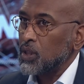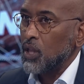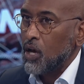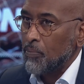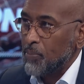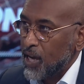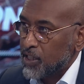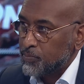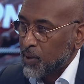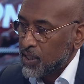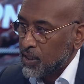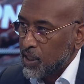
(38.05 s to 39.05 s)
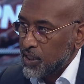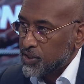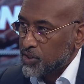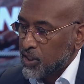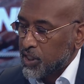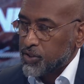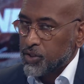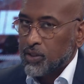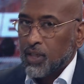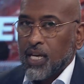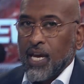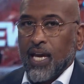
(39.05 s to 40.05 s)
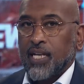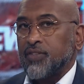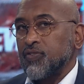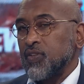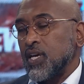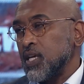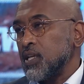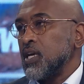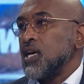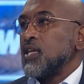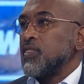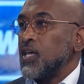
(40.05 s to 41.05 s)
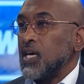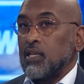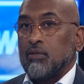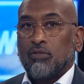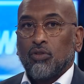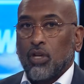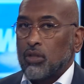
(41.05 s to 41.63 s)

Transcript: a law passed by the legislature and it said that